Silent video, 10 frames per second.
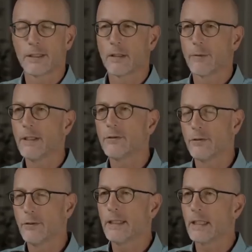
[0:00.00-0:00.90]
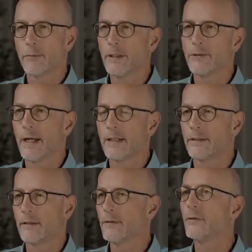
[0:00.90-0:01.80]
get
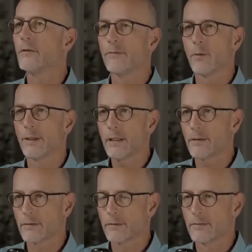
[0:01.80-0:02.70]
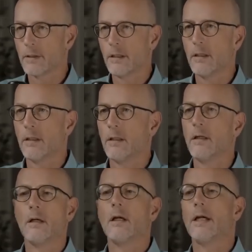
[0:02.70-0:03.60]
rechecked in 2 to 4 years.
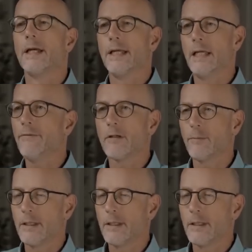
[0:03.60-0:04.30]
If your